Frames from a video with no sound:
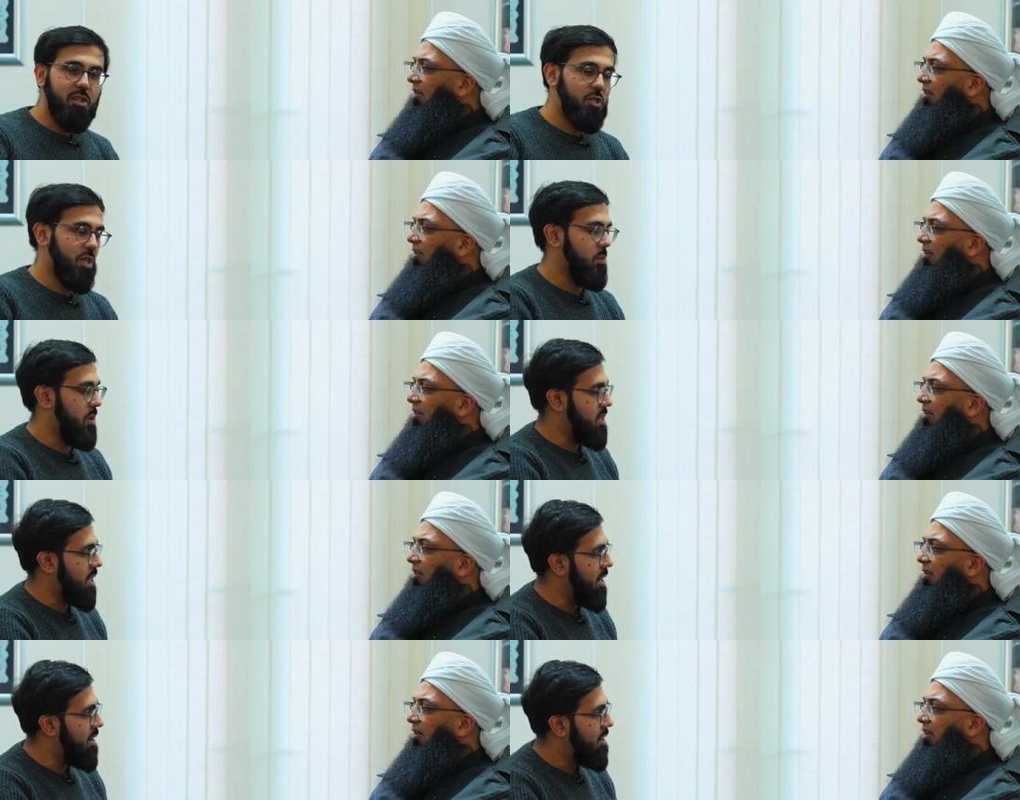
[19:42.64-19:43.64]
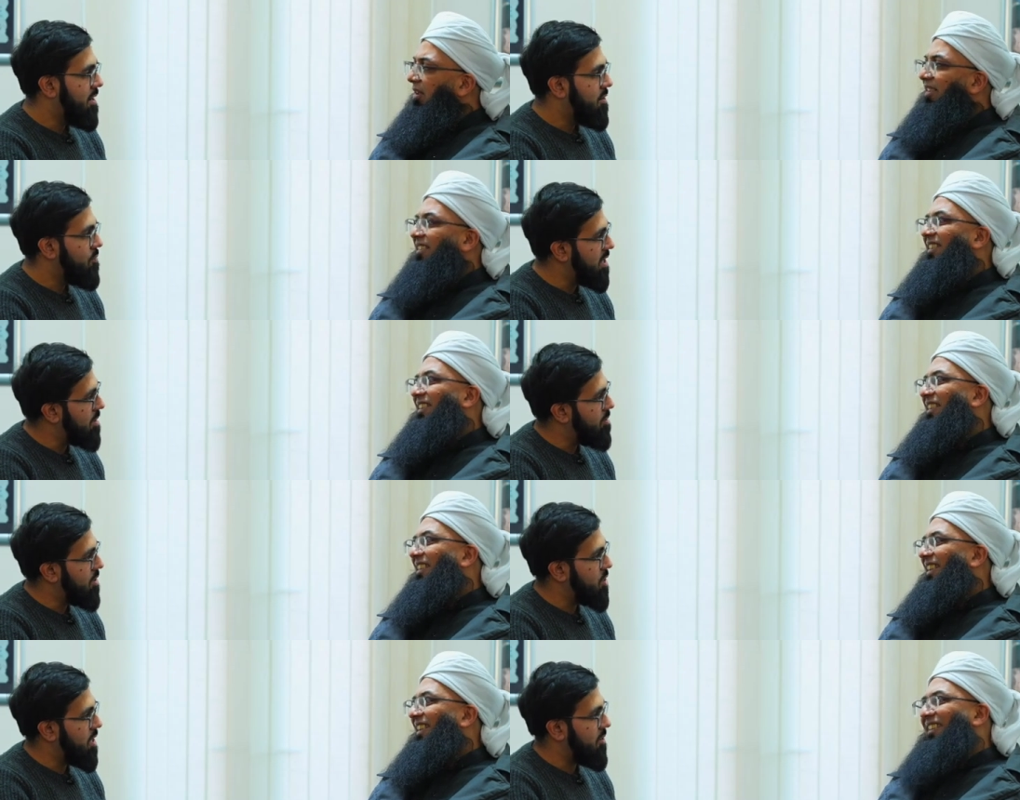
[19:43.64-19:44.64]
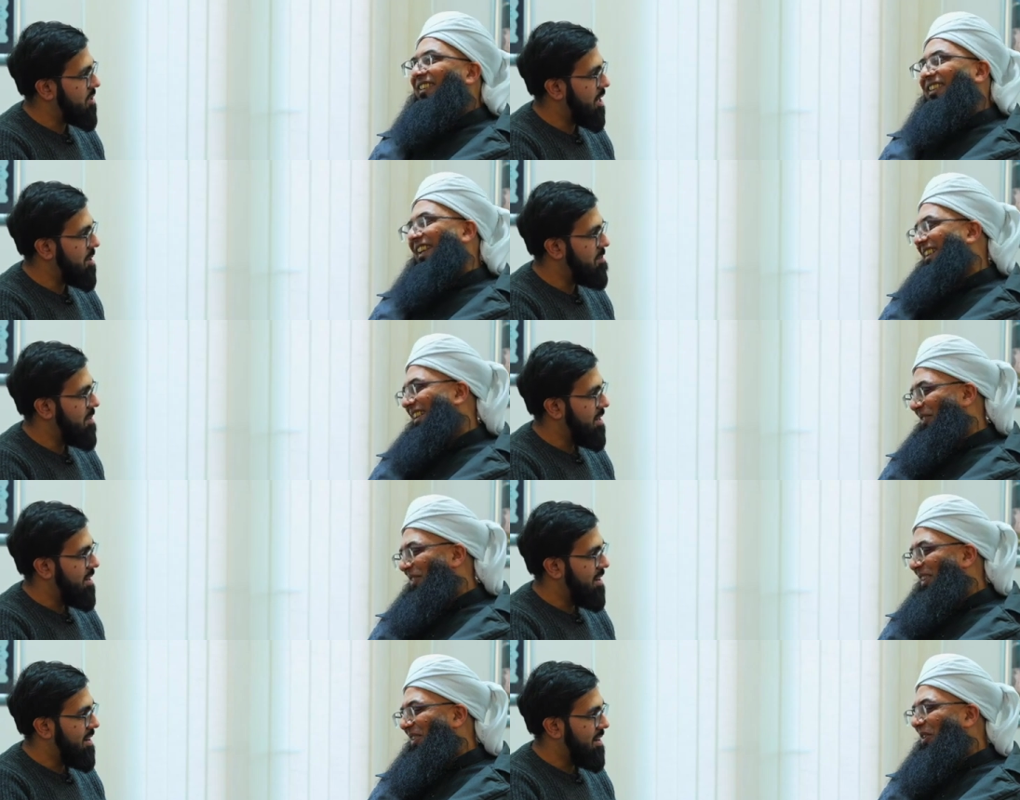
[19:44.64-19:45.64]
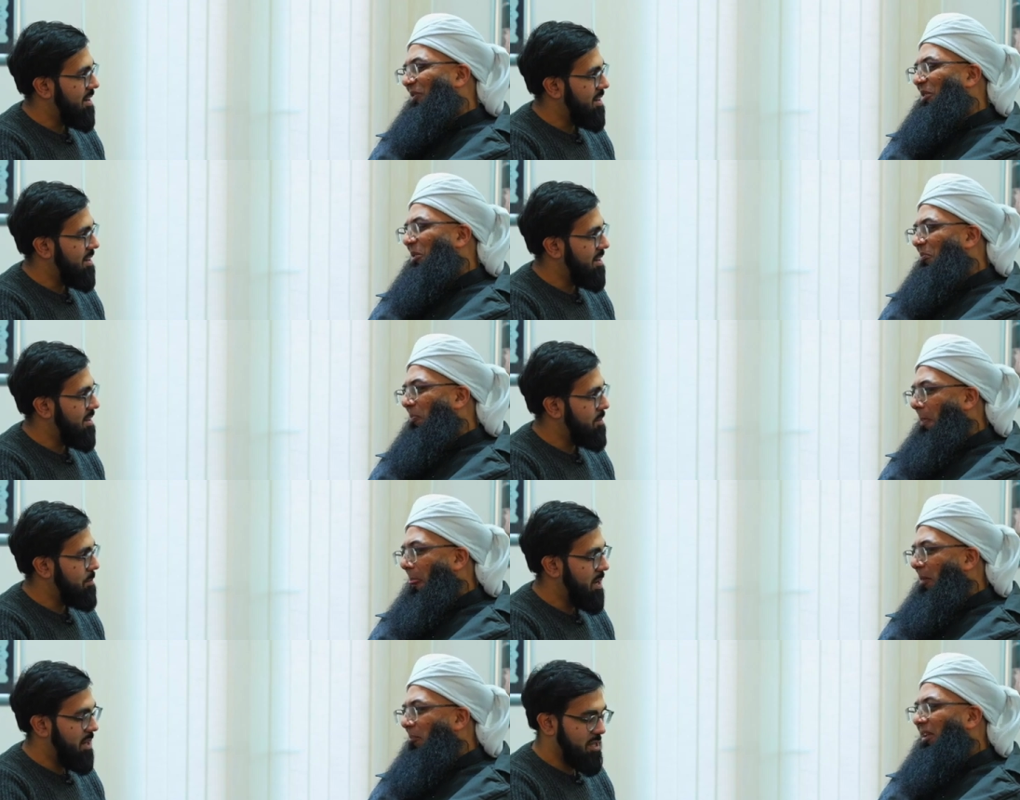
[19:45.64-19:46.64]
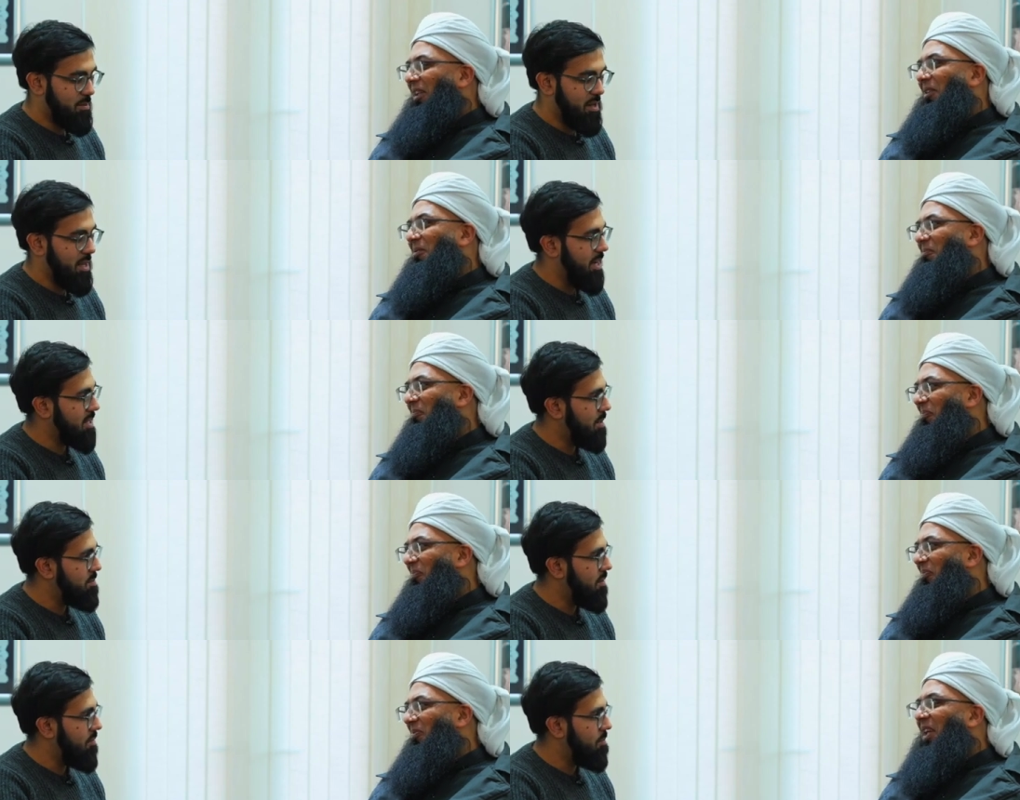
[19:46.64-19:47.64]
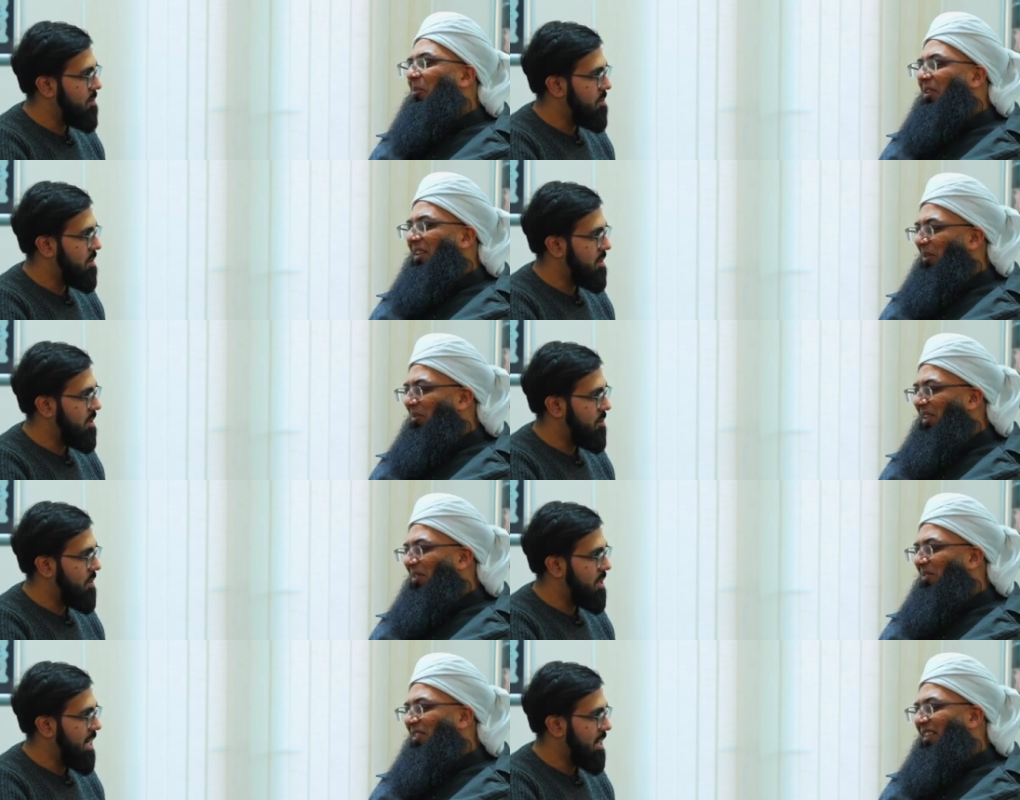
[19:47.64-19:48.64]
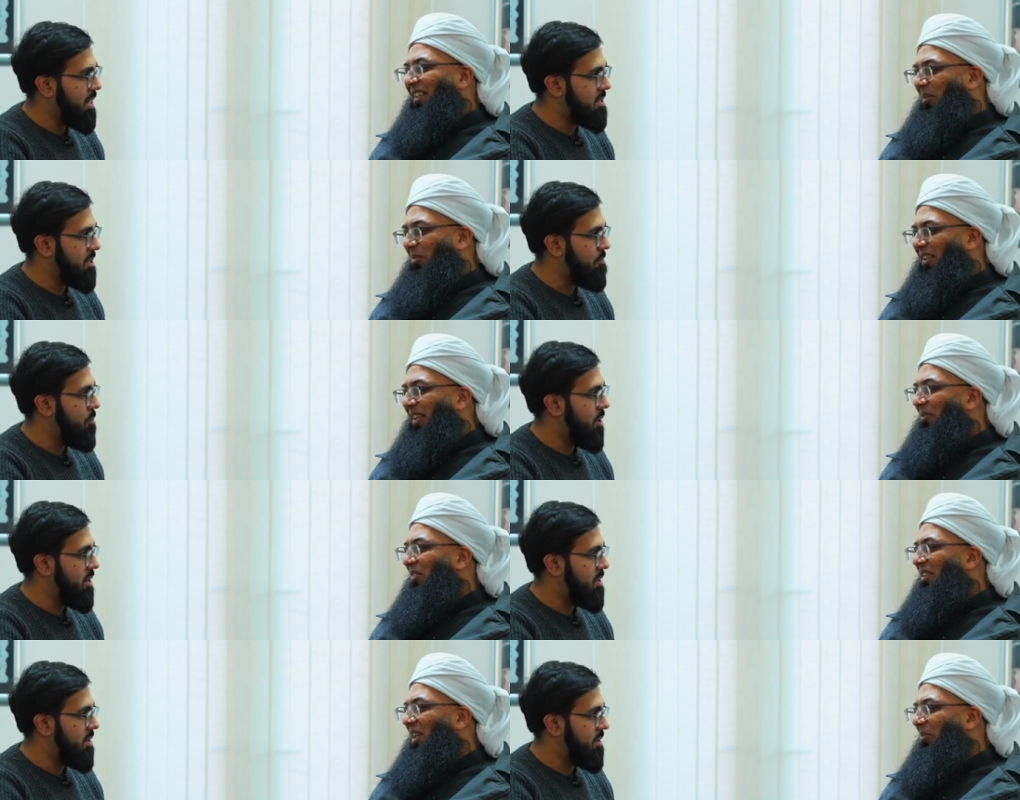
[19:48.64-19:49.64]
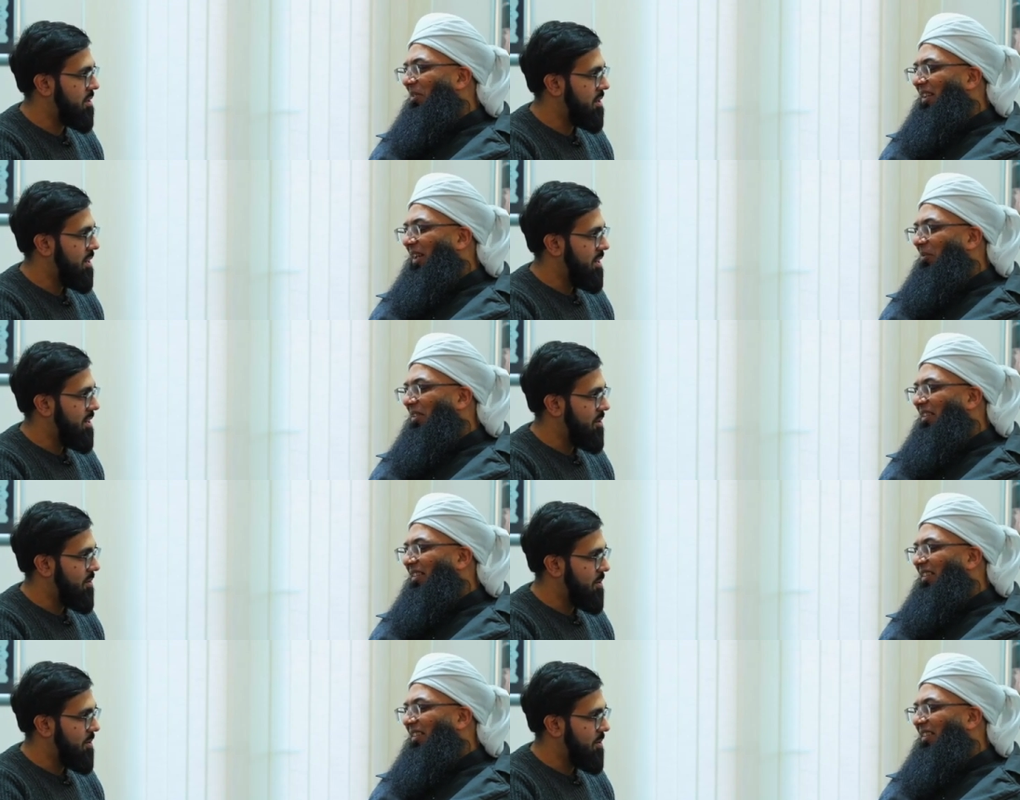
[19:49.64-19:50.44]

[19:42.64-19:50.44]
Speaker 1: Shaykh, once again, really appreciate your
Speaker 2: time. May Allah
Speaker 1: SWT accept it from you, and you know, the decades that you put into the, you know, the